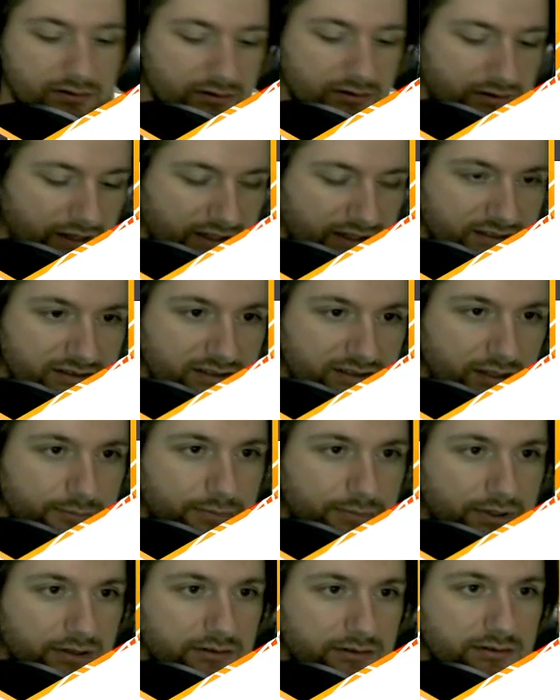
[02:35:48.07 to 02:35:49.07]
Next up,
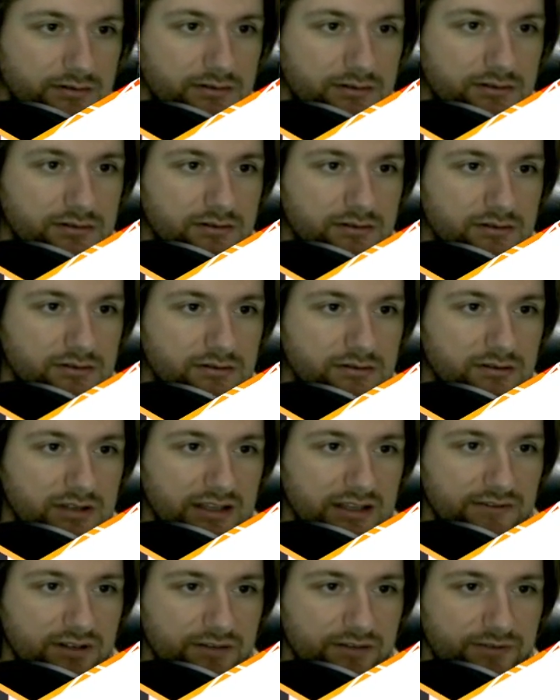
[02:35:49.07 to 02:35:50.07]

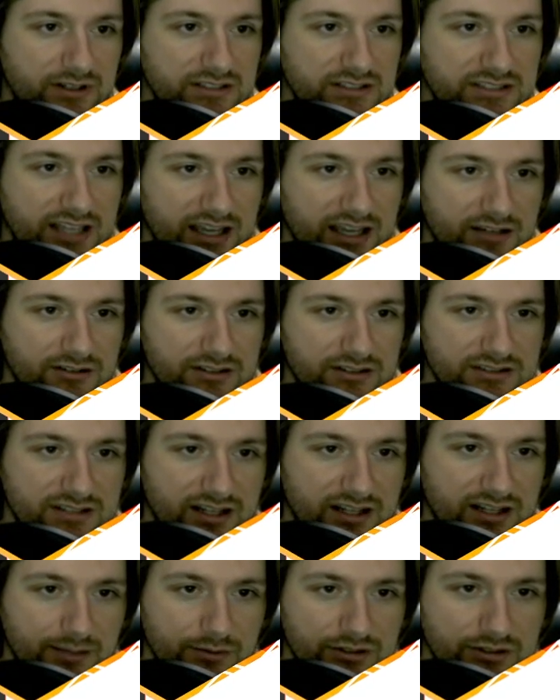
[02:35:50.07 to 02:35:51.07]
even if an attacker is
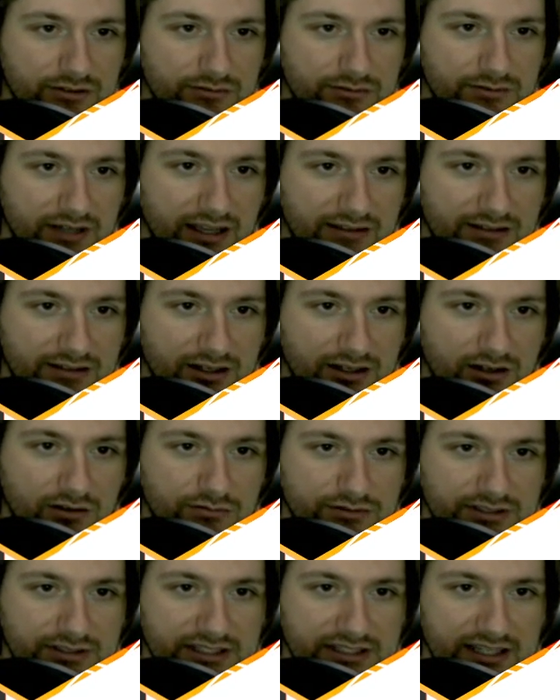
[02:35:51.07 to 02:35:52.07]
not able to create their
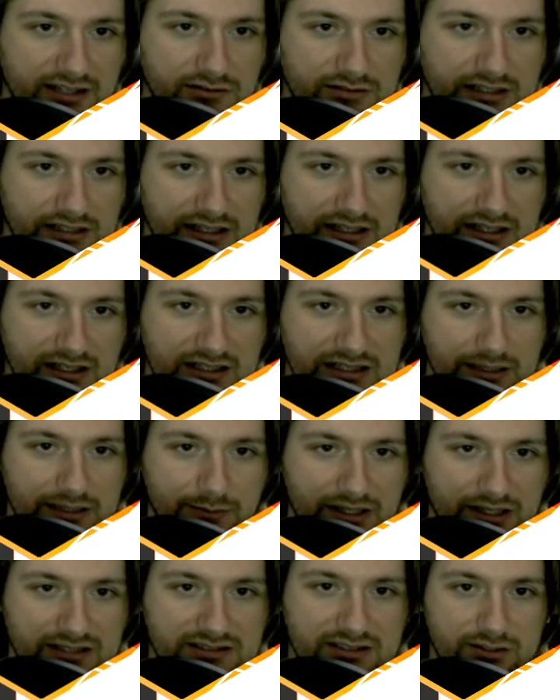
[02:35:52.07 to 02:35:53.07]
own account, they
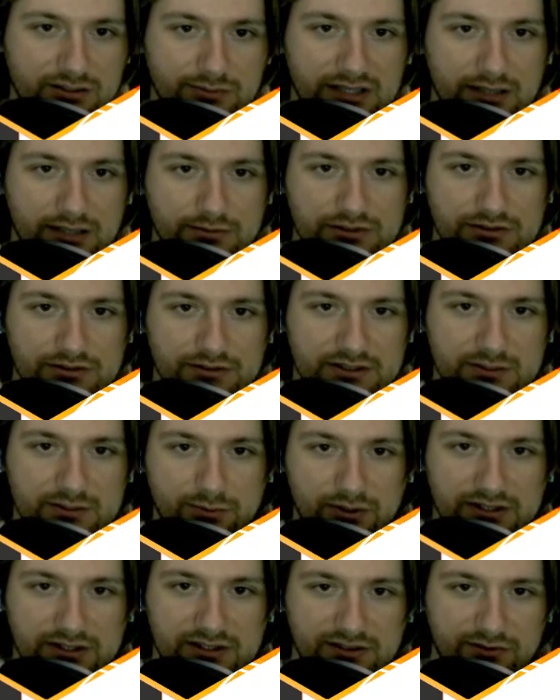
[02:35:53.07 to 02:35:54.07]
may still be able to
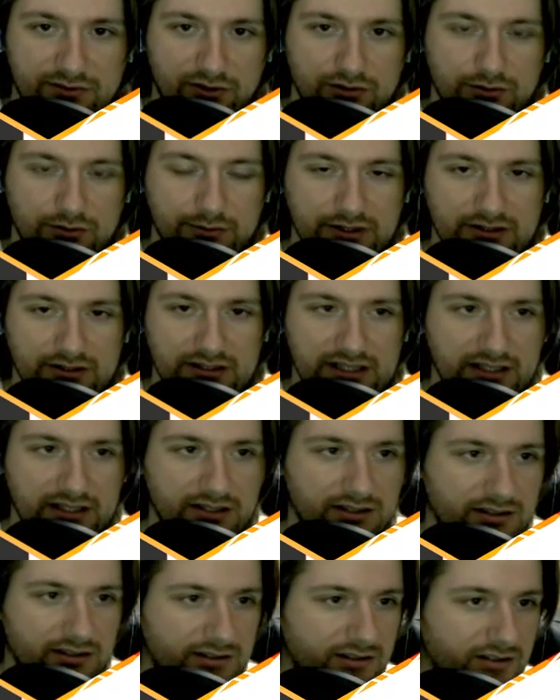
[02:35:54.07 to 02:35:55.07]
exploit this vulnerability.
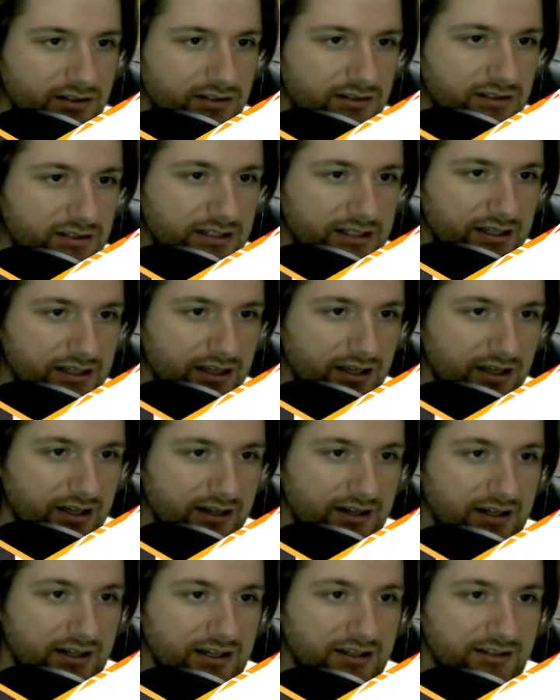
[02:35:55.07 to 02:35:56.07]

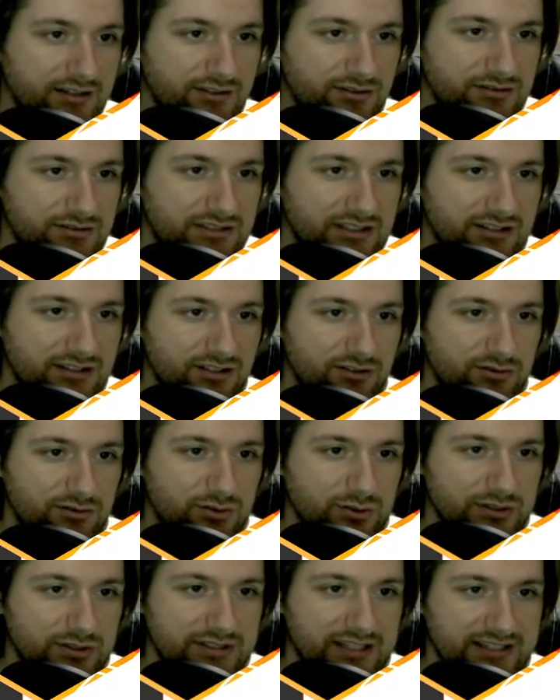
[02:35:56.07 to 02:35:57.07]
Using the
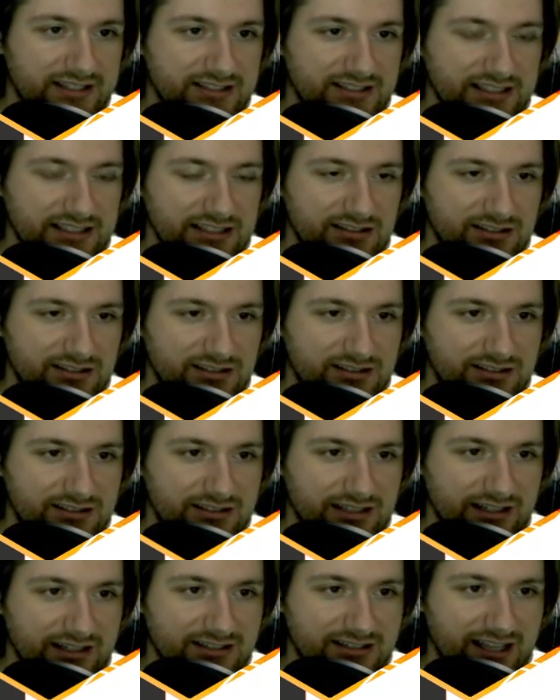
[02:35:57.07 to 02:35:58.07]
usual techniques
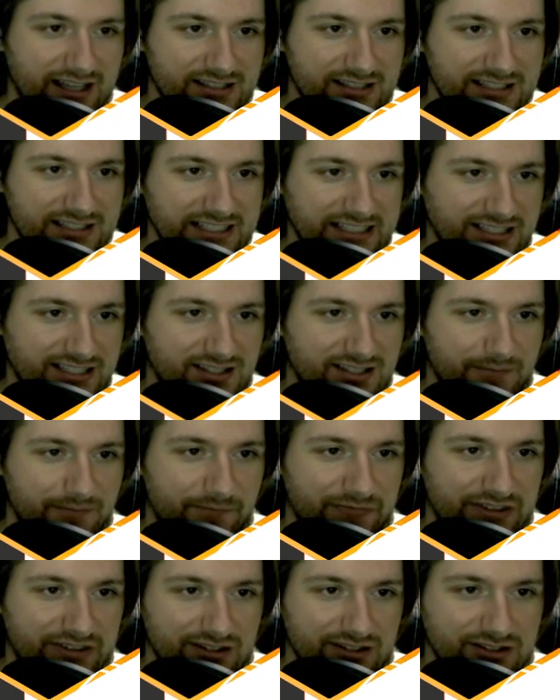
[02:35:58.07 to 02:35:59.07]

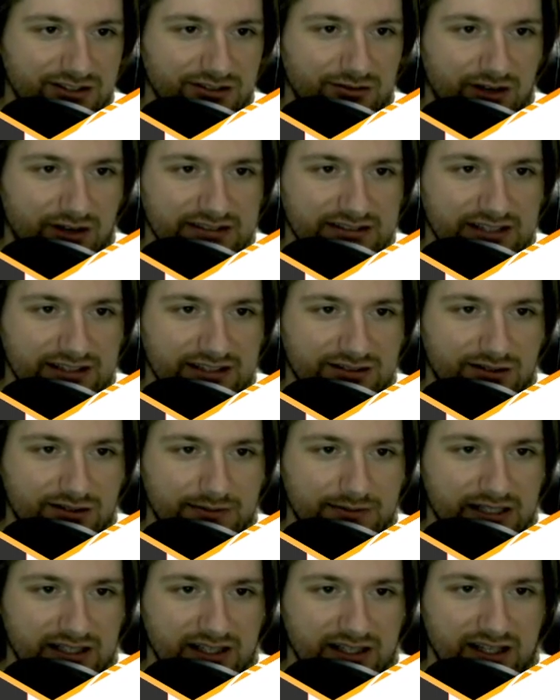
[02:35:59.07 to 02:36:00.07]
such as cross-site
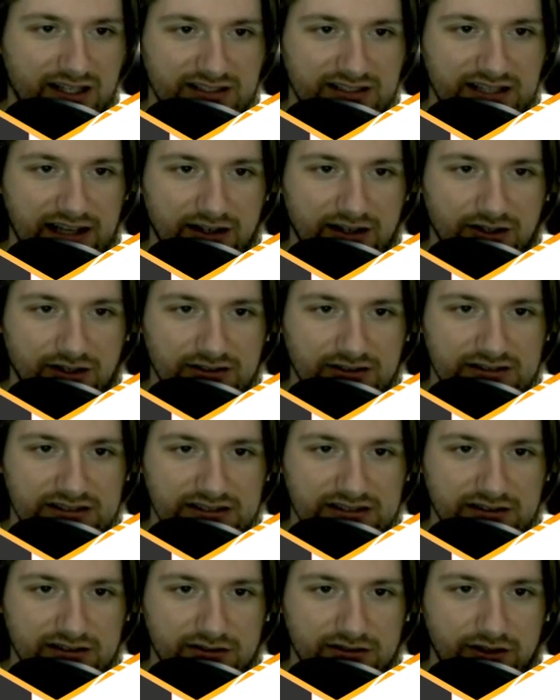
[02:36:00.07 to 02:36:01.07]
scripting, an attacker could
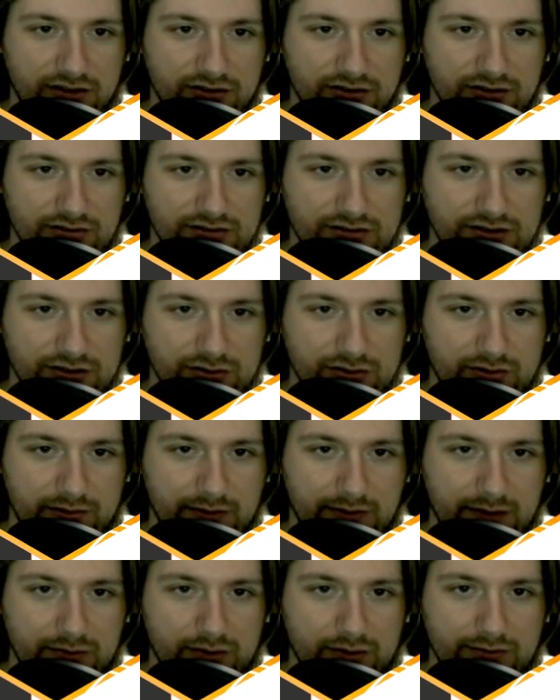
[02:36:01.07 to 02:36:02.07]
steal another user's
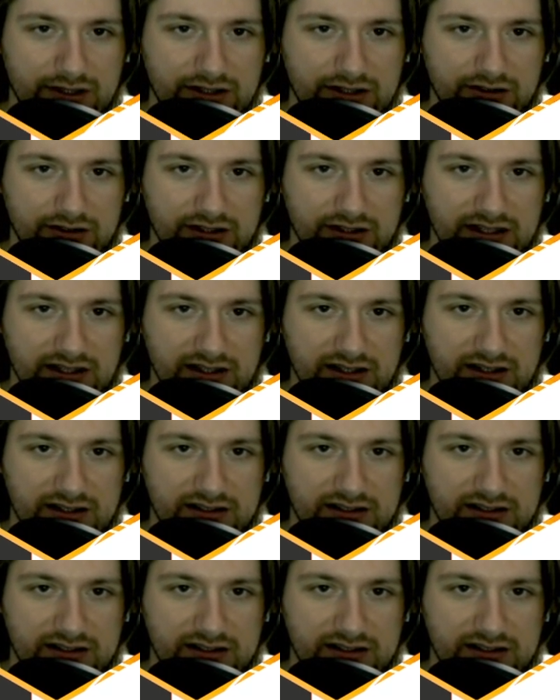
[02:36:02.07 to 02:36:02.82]
Remember Me cookie